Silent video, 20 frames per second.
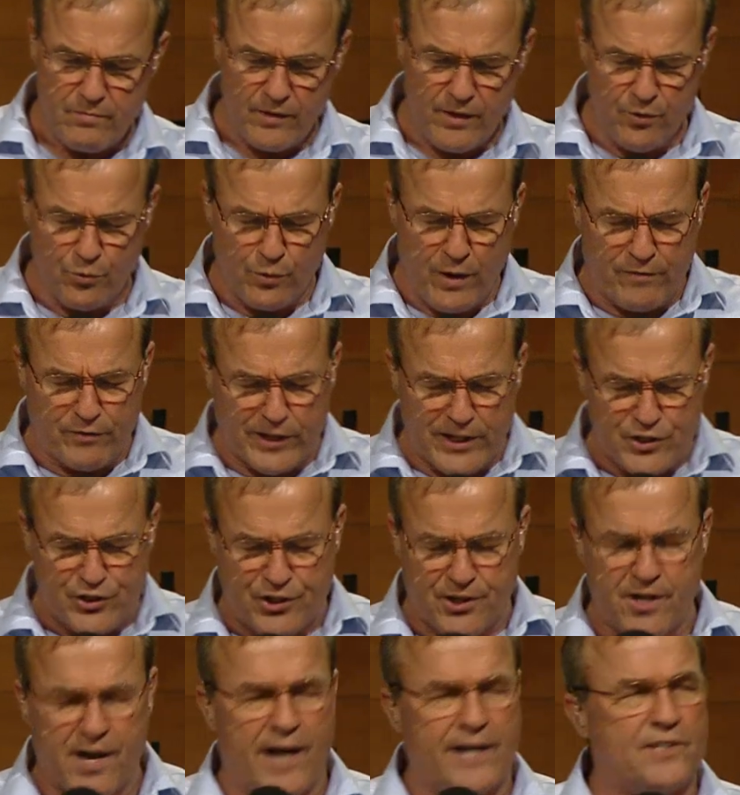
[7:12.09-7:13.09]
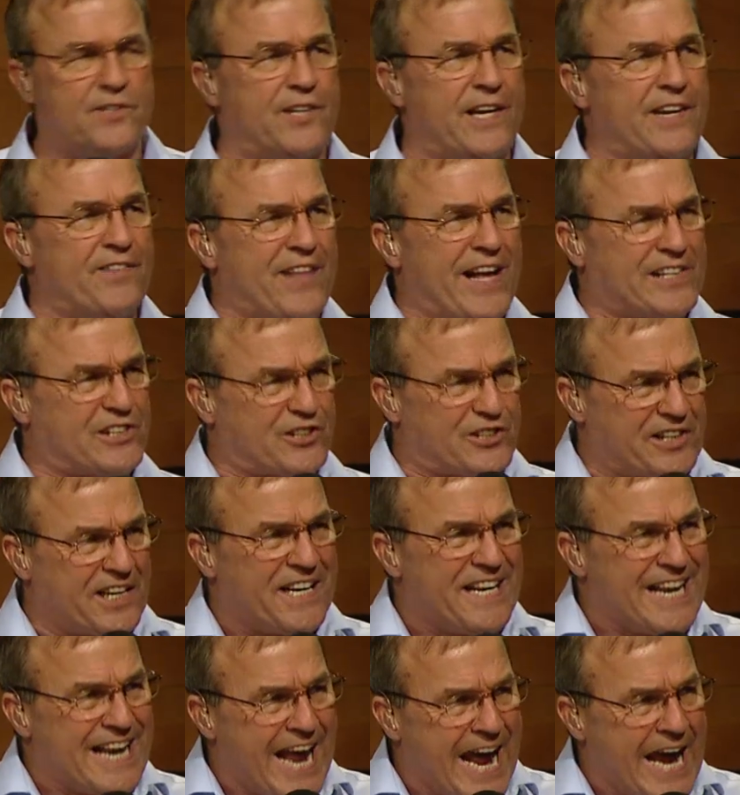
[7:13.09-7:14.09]
In Revelation 19, that's the
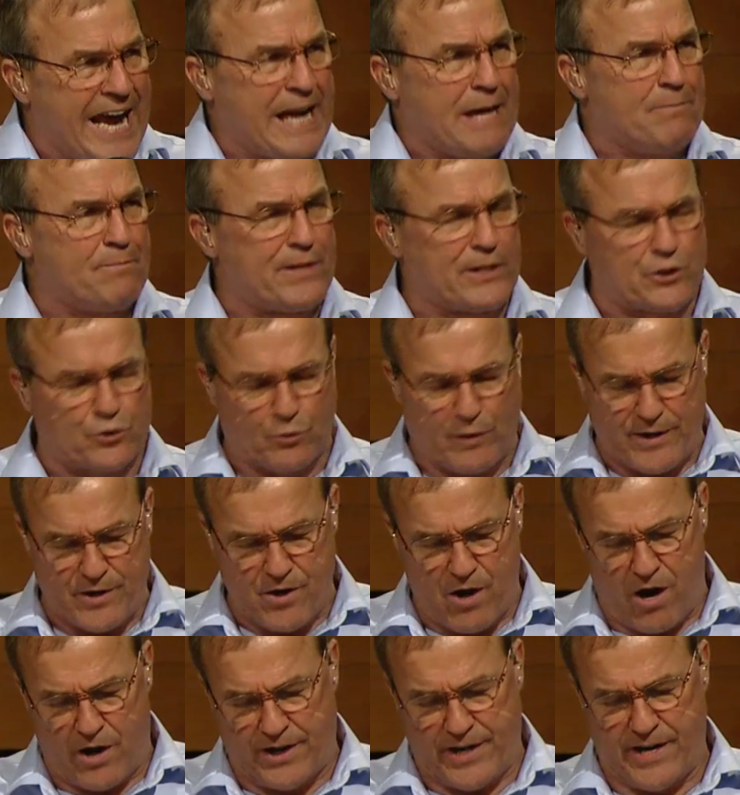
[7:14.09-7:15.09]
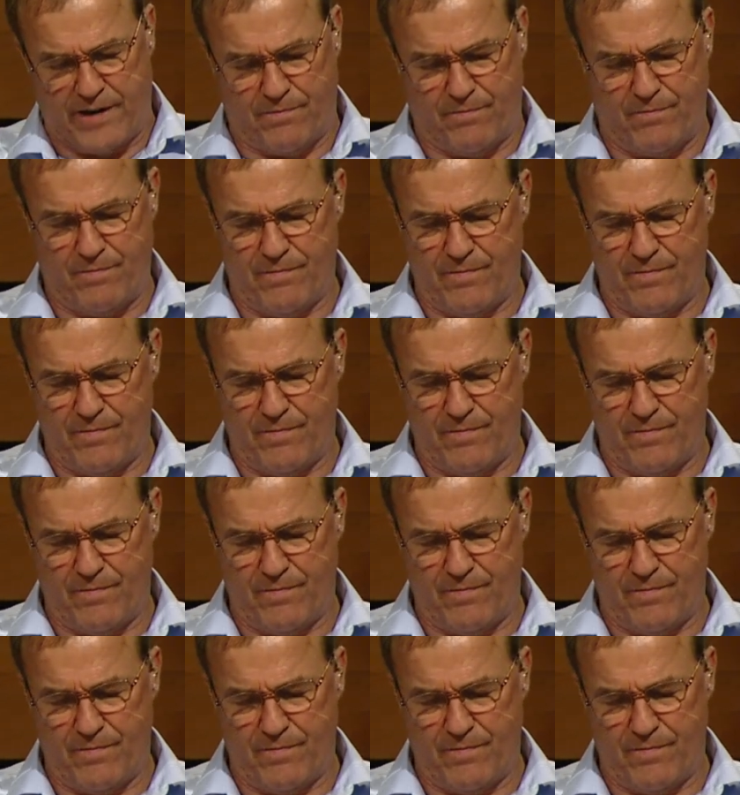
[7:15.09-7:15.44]
name that's written on him.